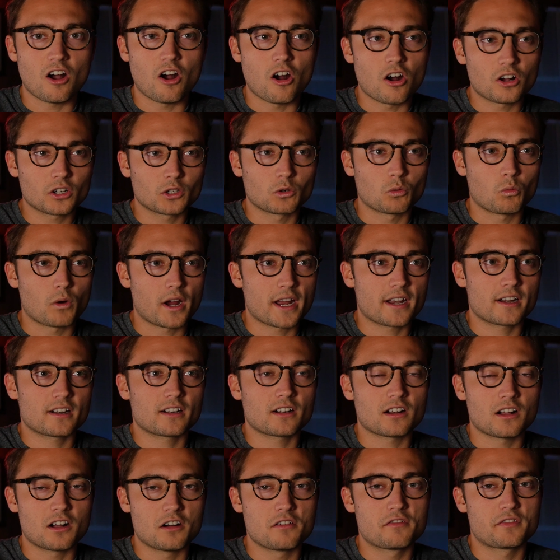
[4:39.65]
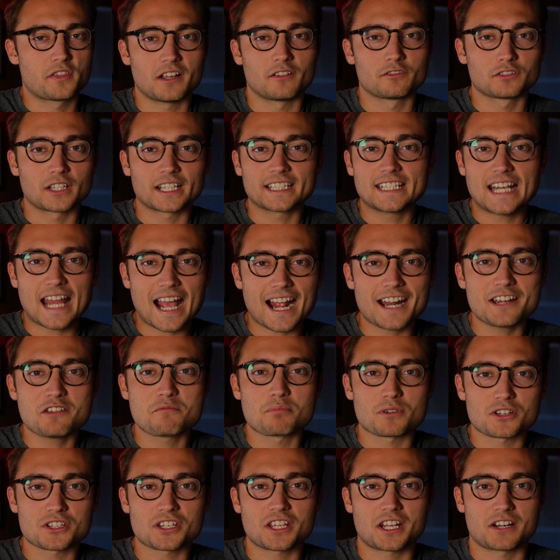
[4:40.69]
unaware of, of like
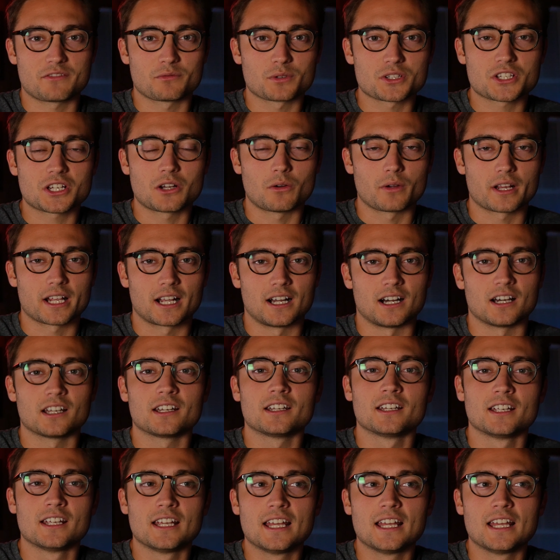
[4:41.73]
90% of what's going on.